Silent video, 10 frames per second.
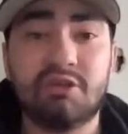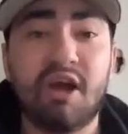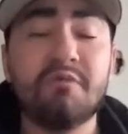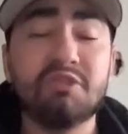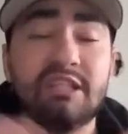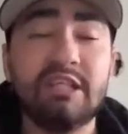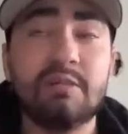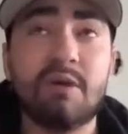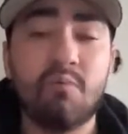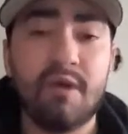or I always think
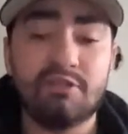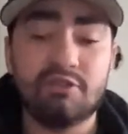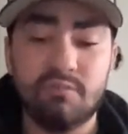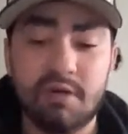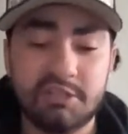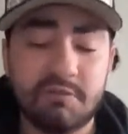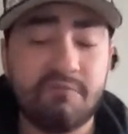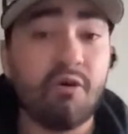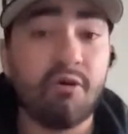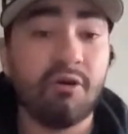about way too much
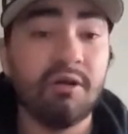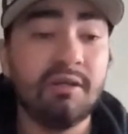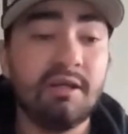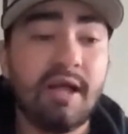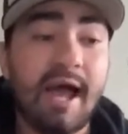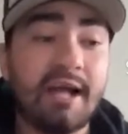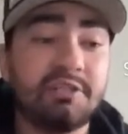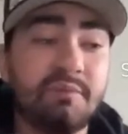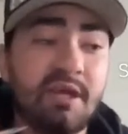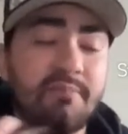before
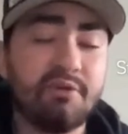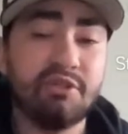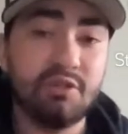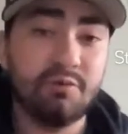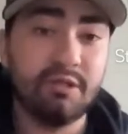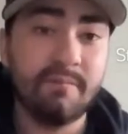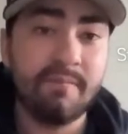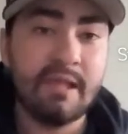actually being able to do it,